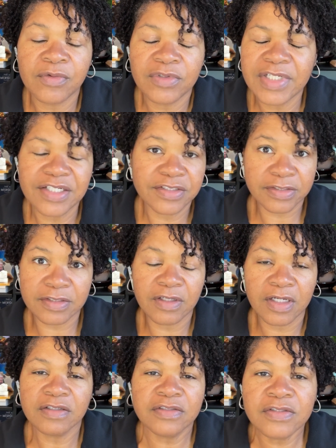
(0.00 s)
Well, not just
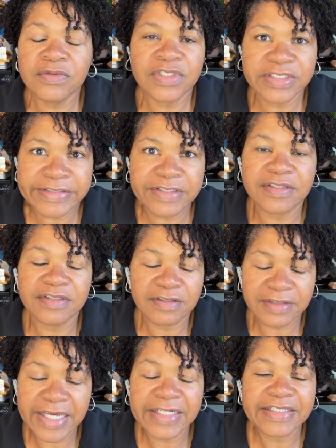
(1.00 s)
look, so just
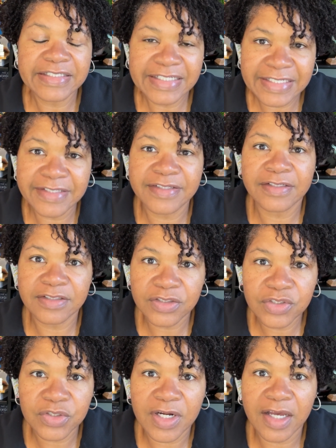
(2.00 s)
that it isn't
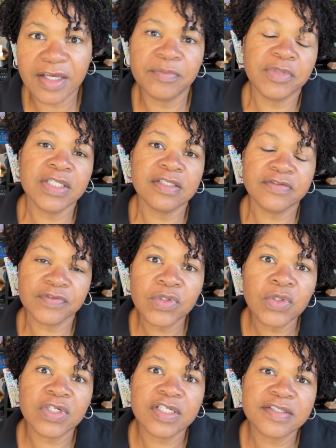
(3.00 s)
dry, because of
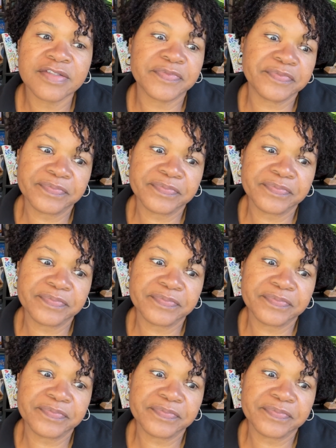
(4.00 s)
course,